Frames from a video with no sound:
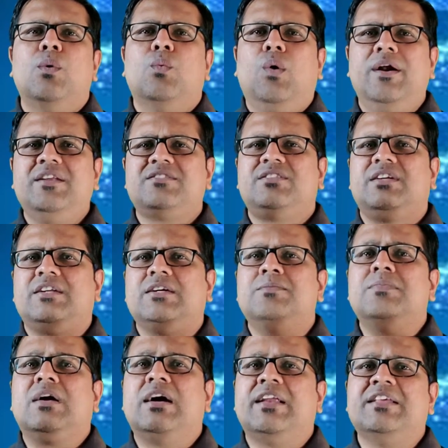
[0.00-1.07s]
What does the
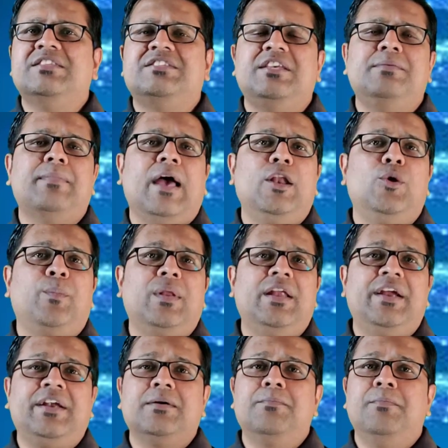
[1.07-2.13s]
term currency
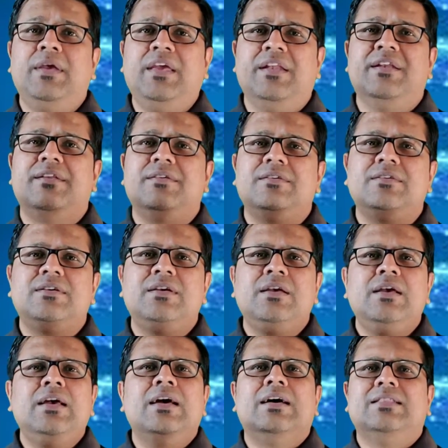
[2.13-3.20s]
manipulator mean?
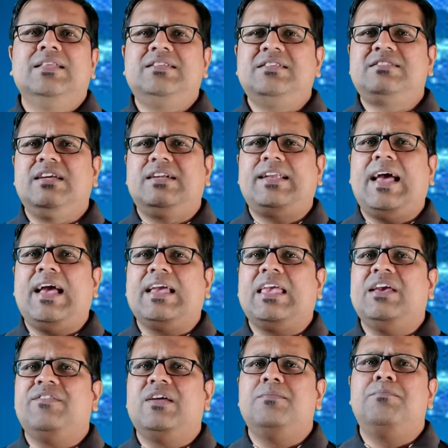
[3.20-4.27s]
This is a tag
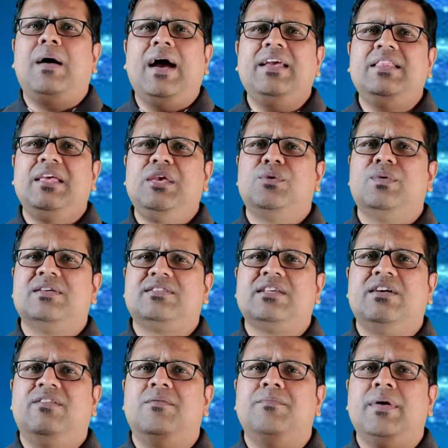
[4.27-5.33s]
given by the US
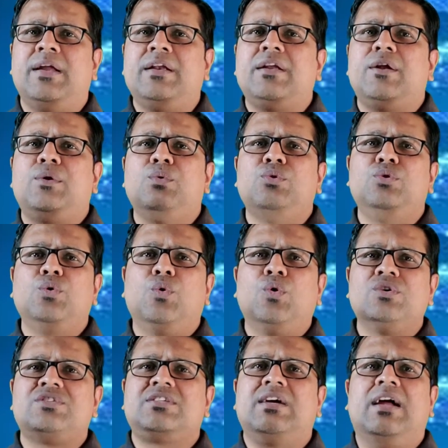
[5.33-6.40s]
government to
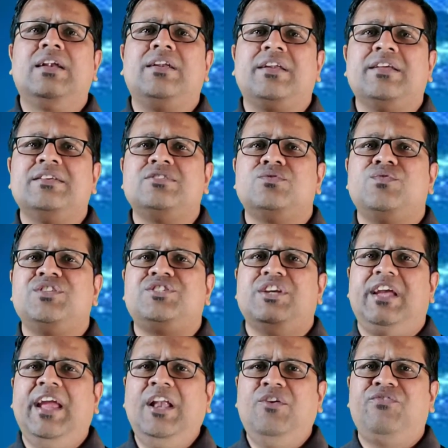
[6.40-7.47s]
those countries
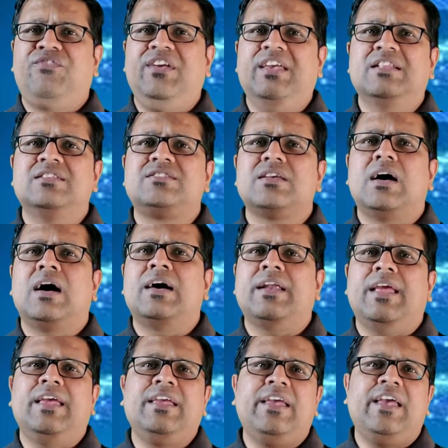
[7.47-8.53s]
which it feels are
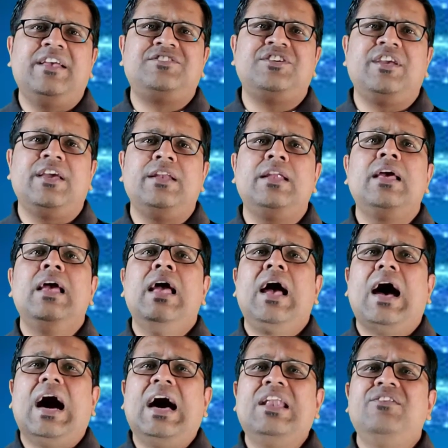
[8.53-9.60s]
engaging in
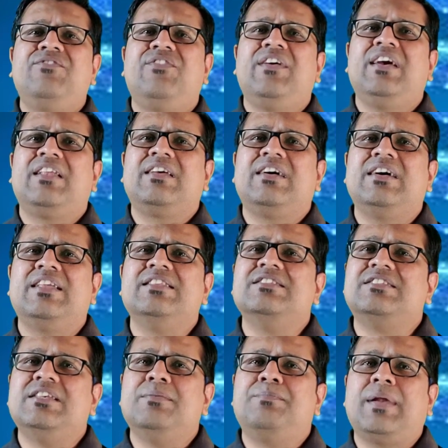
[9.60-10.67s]
unfair
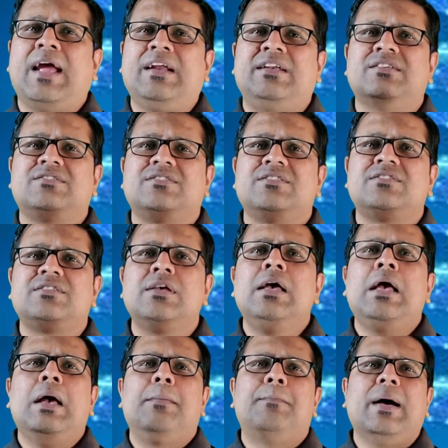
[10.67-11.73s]
currency practices
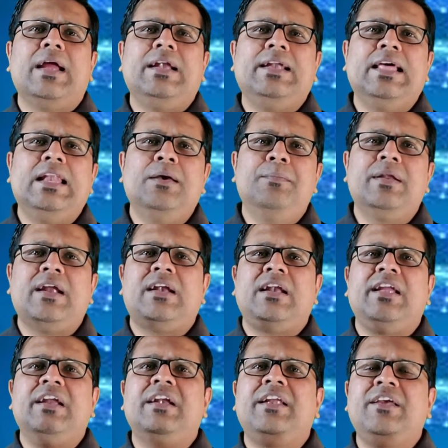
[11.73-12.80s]
by
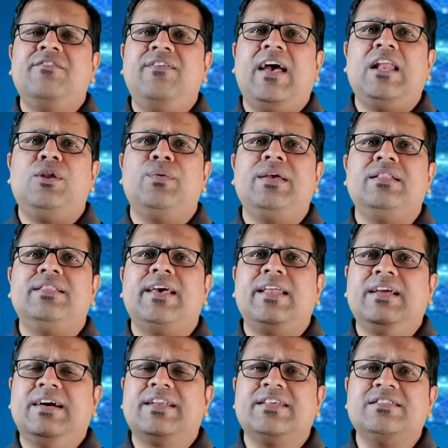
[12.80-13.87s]
deliberately devaluing
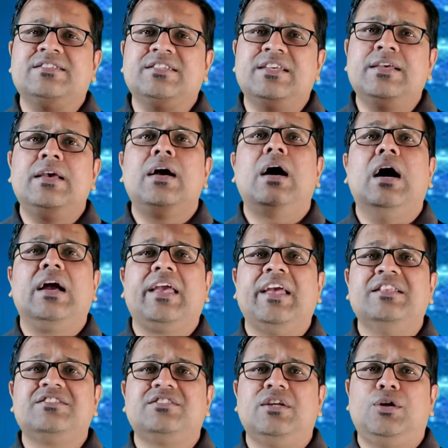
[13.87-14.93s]
their currency
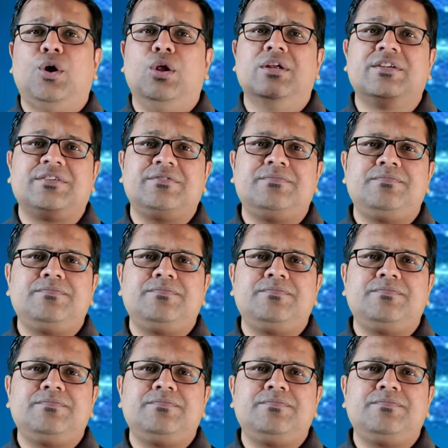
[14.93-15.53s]
against the dollar.